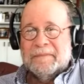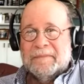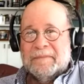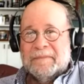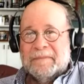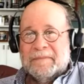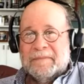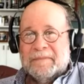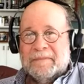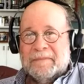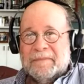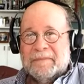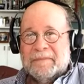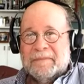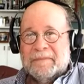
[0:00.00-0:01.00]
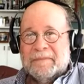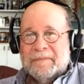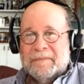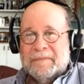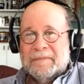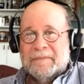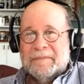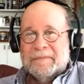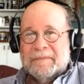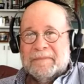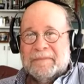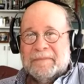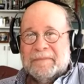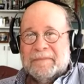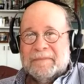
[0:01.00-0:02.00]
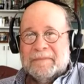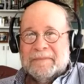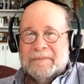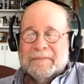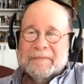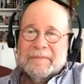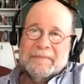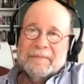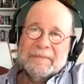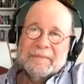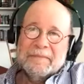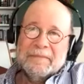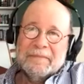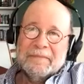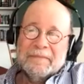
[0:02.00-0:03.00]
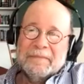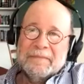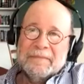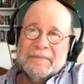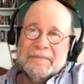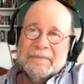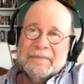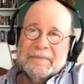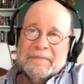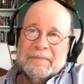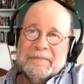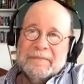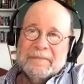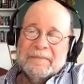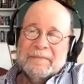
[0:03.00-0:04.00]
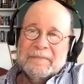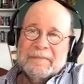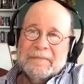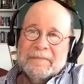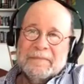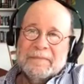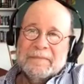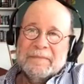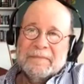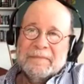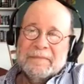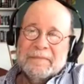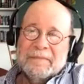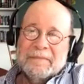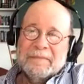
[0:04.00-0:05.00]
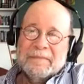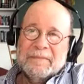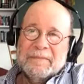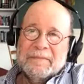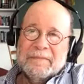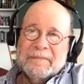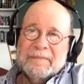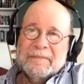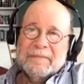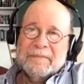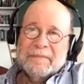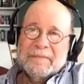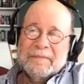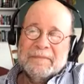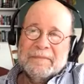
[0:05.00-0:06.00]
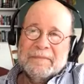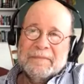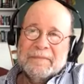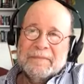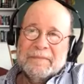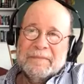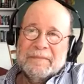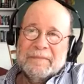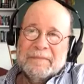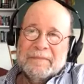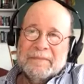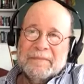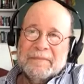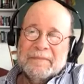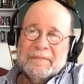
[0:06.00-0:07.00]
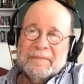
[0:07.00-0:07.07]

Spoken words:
No words are spoken by the person on screen.